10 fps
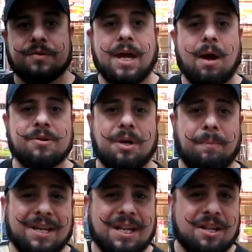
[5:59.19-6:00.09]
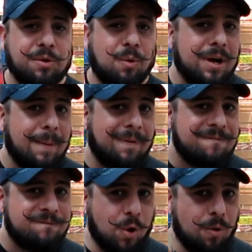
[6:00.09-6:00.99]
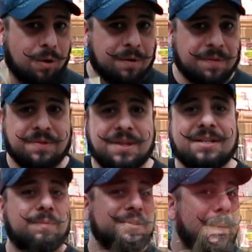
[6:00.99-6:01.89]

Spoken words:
So now we're jumping into Thor number 4. This